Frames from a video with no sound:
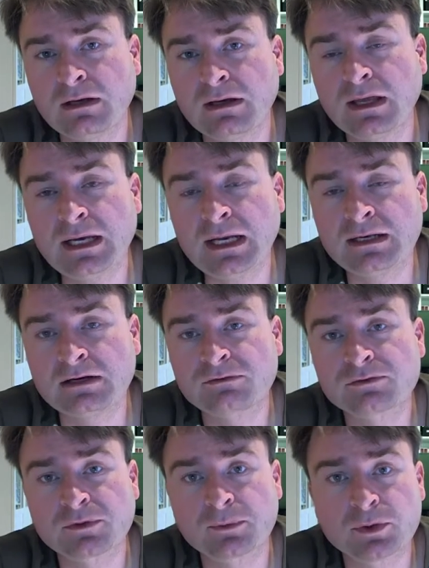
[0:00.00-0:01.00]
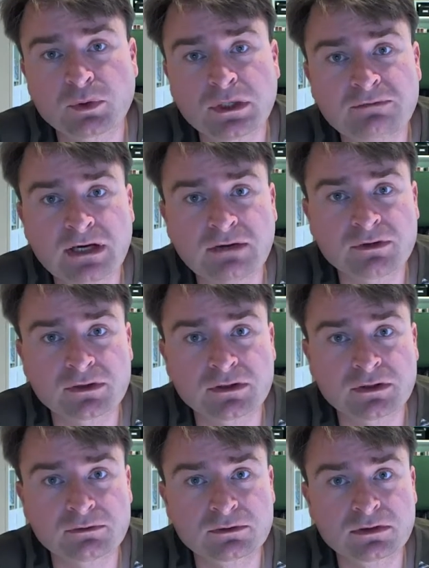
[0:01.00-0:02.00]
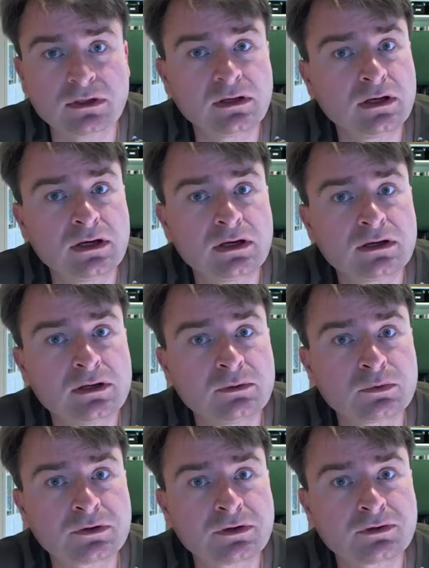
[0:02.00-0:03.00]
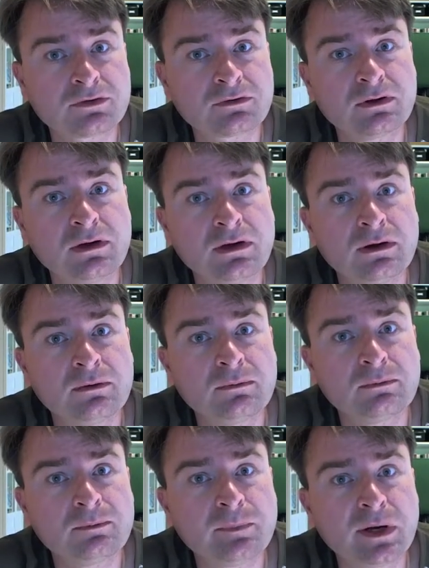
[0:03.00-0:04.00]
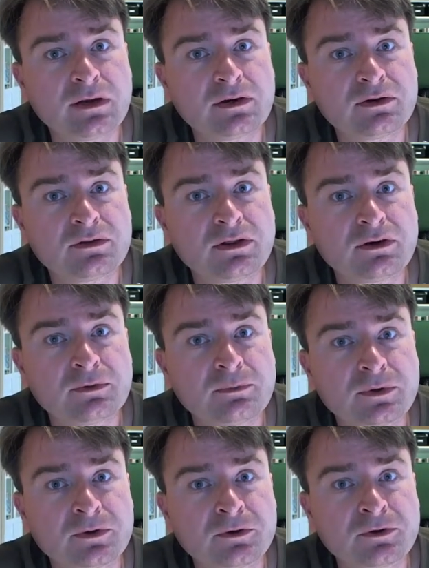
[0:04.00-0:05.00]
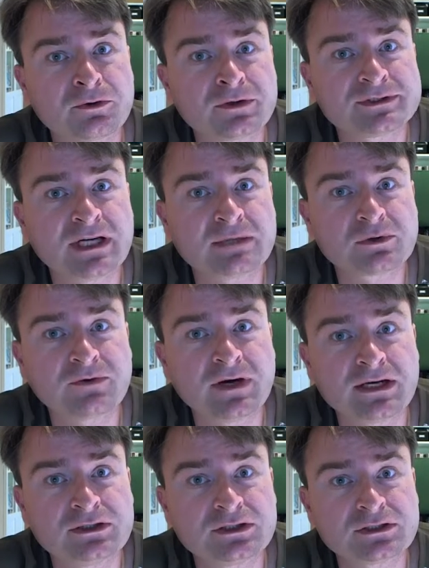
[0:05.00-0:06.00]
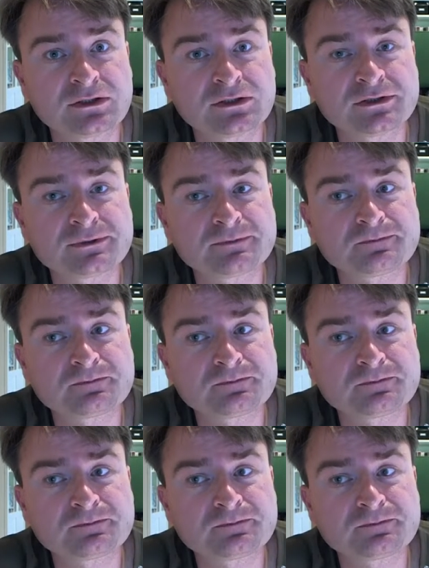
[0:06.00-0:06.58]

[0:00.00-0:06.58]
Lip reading: any different from a 25-year-old who works but their employer does not provide insurance?